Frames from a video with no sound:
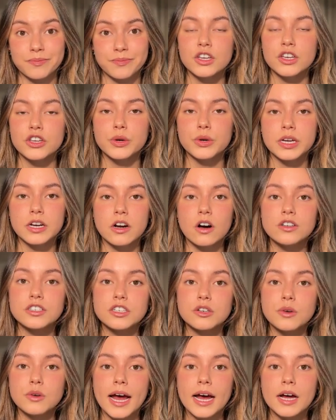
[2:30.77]
You can
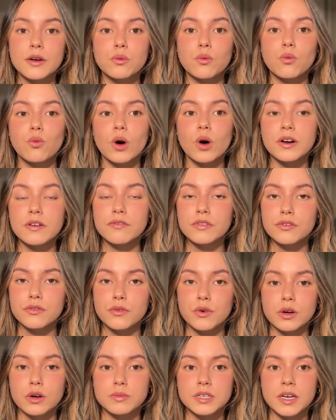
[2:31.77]
also add one of the
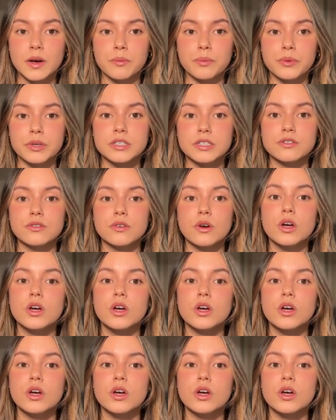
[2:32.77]
form templates